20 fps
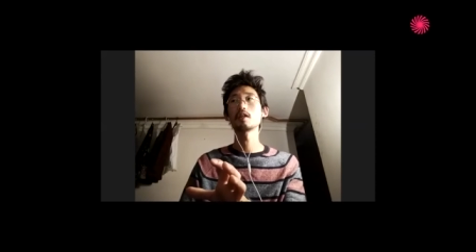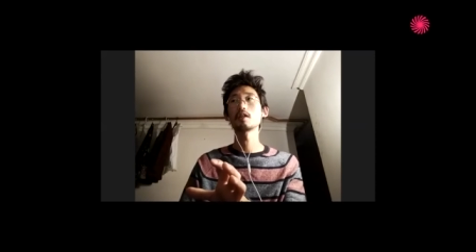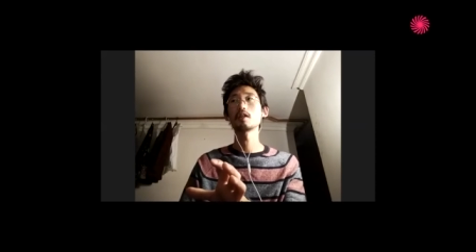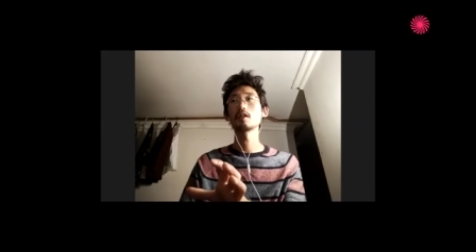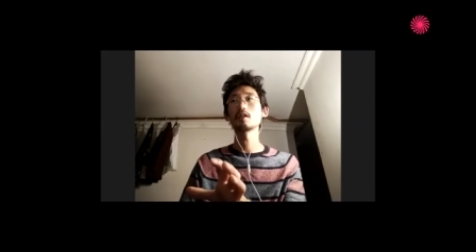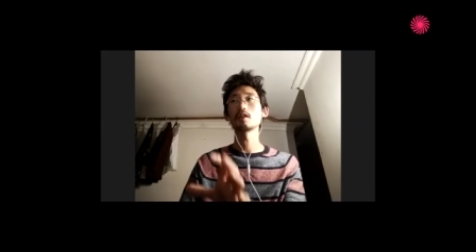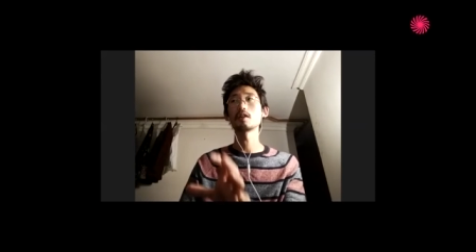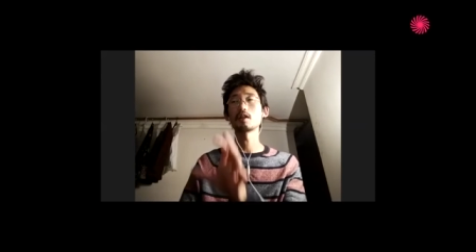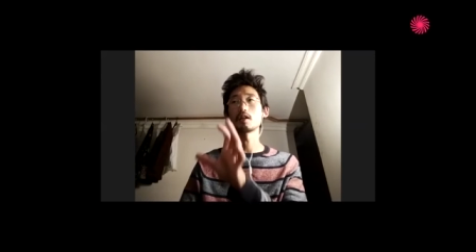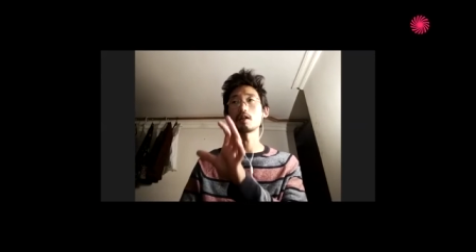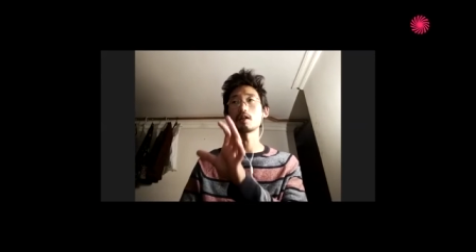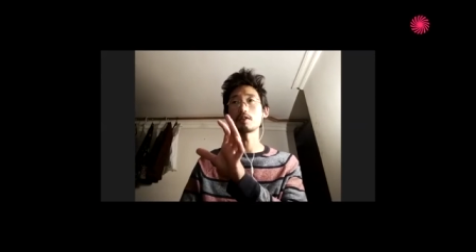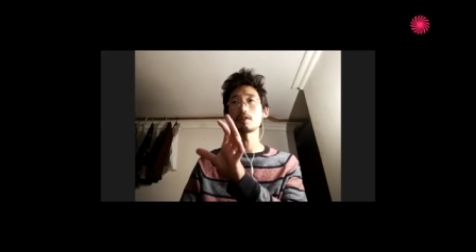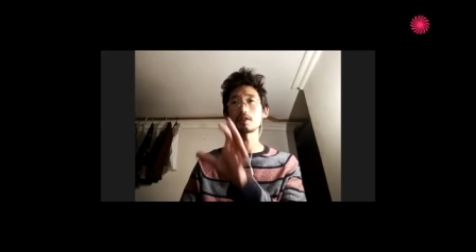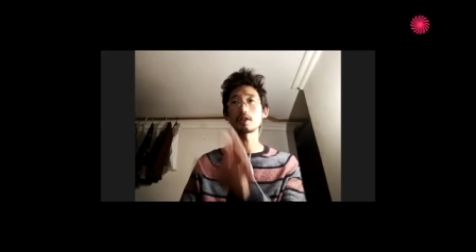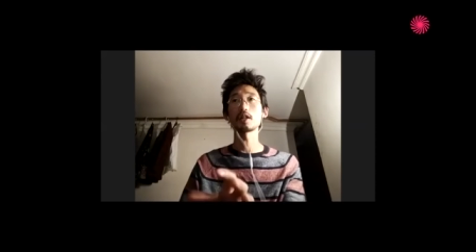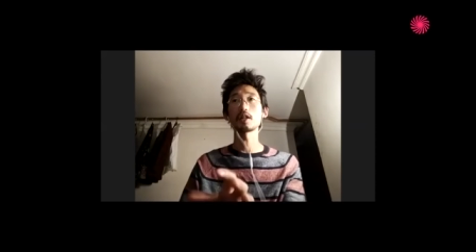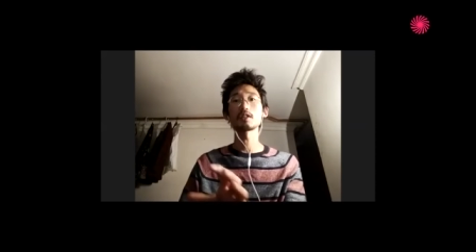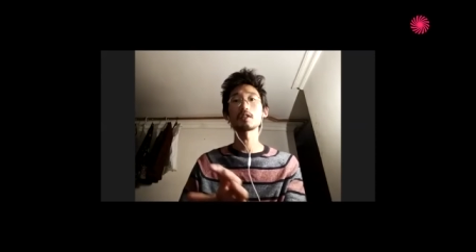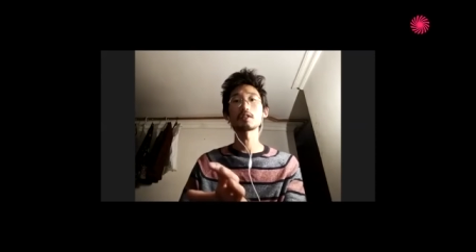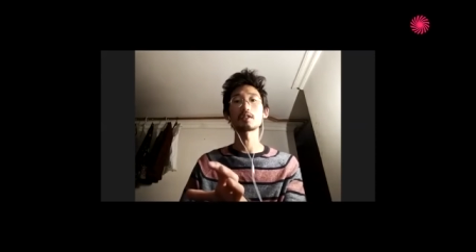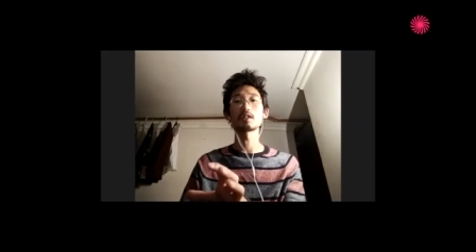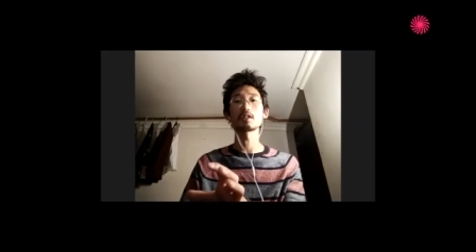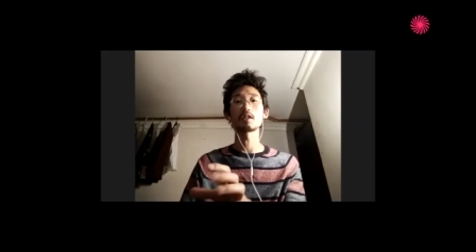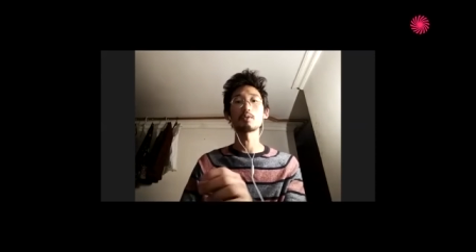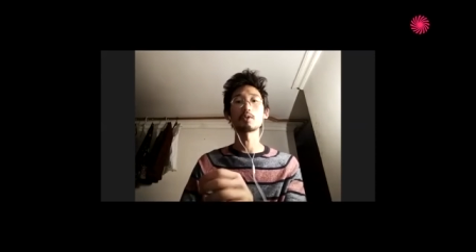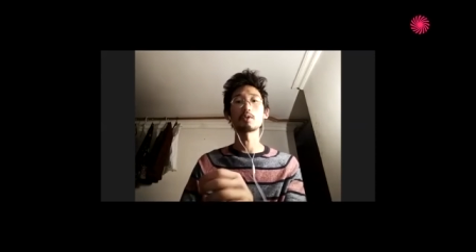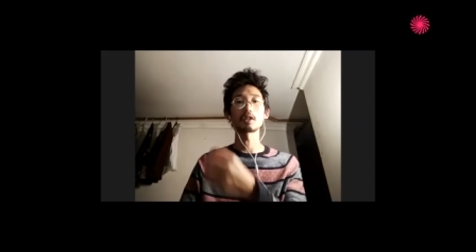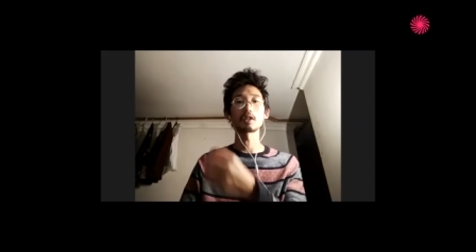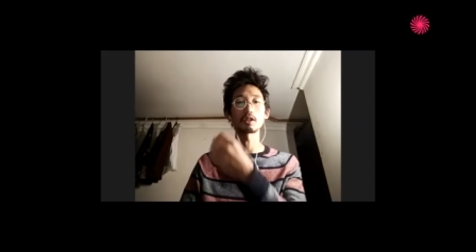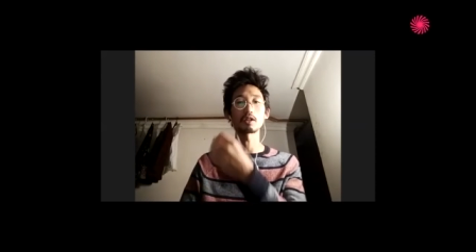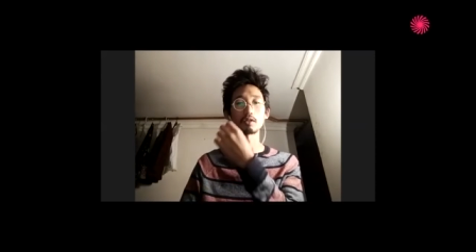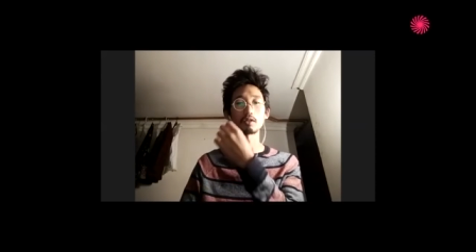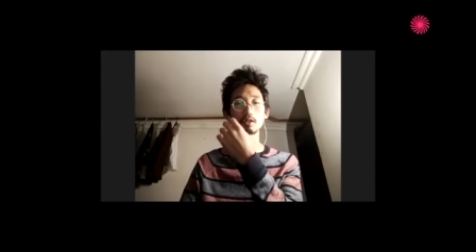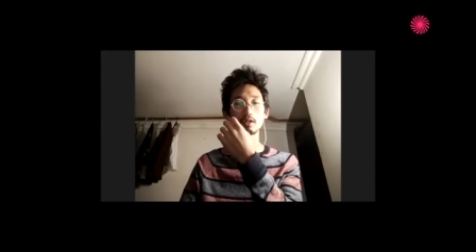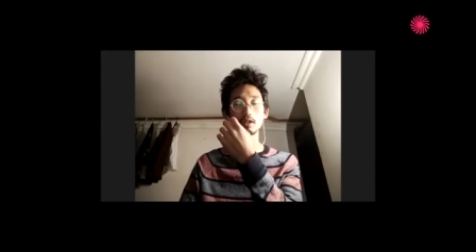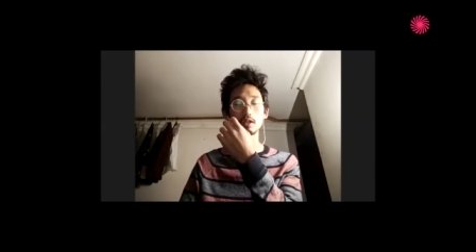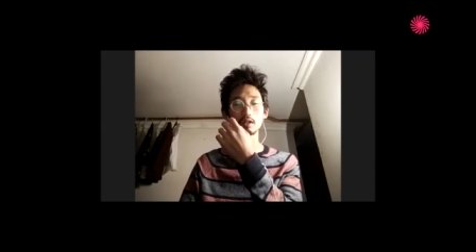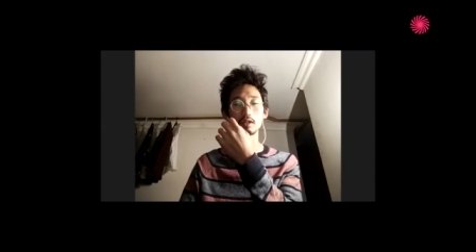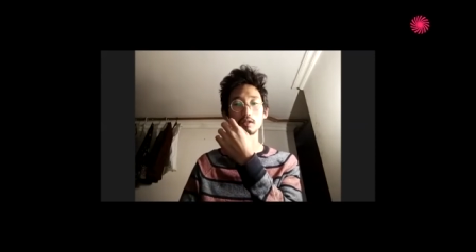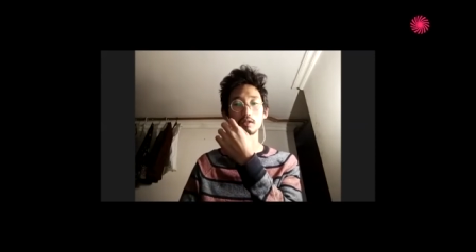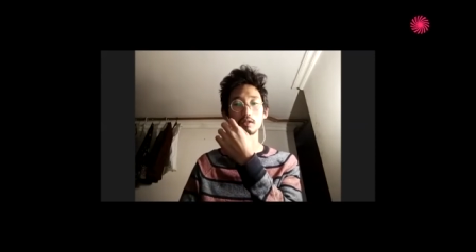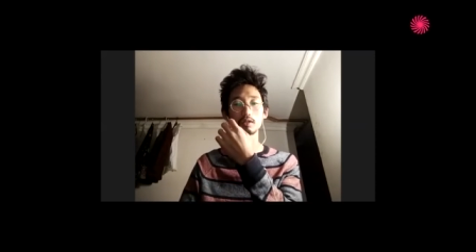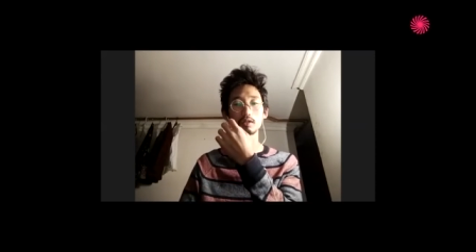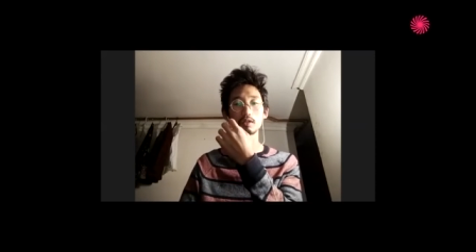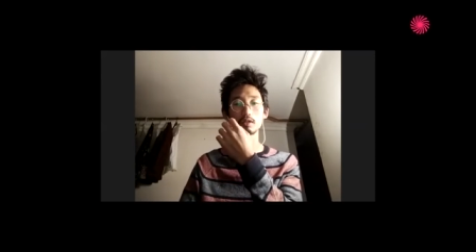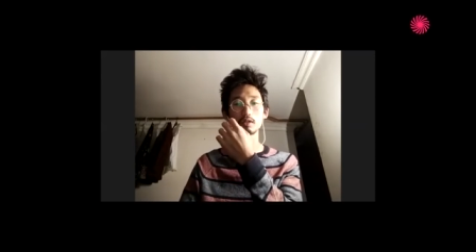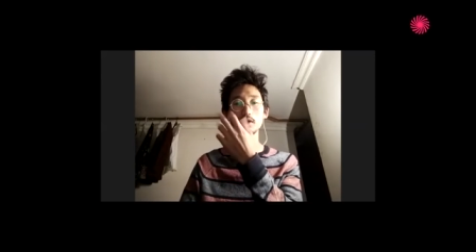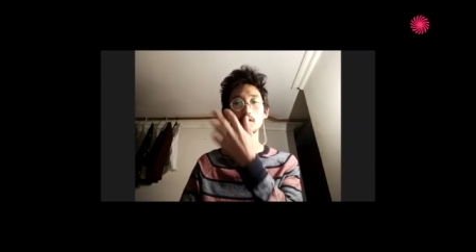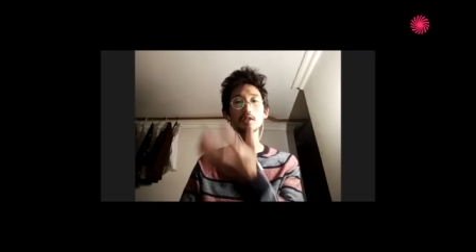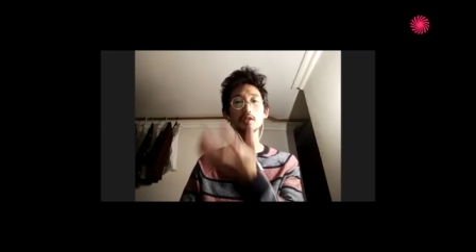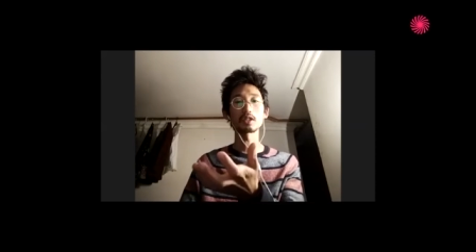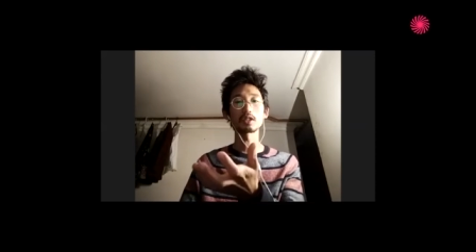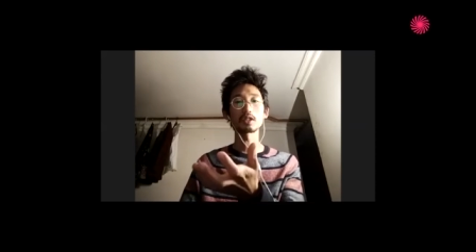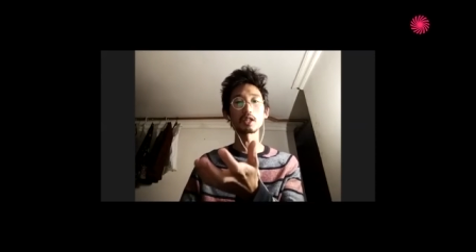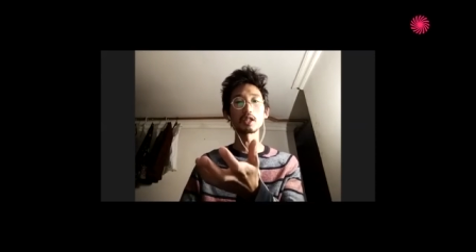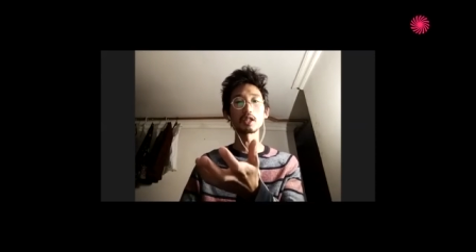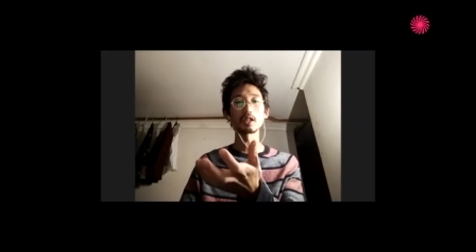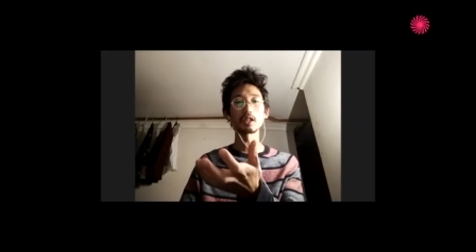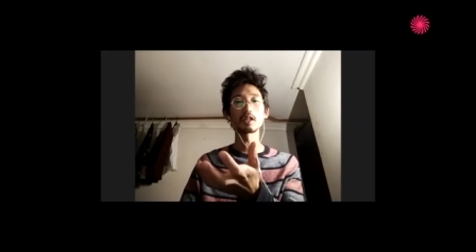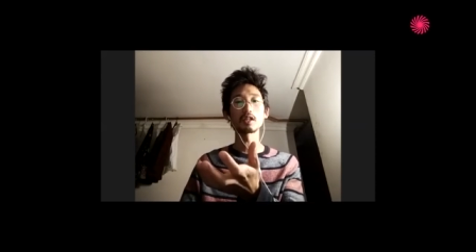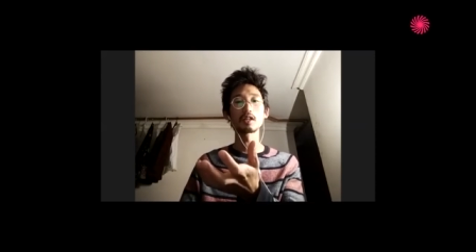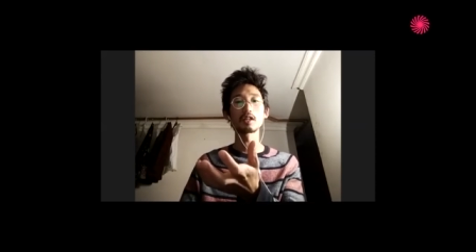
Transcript: there are things that we can only, you know, see.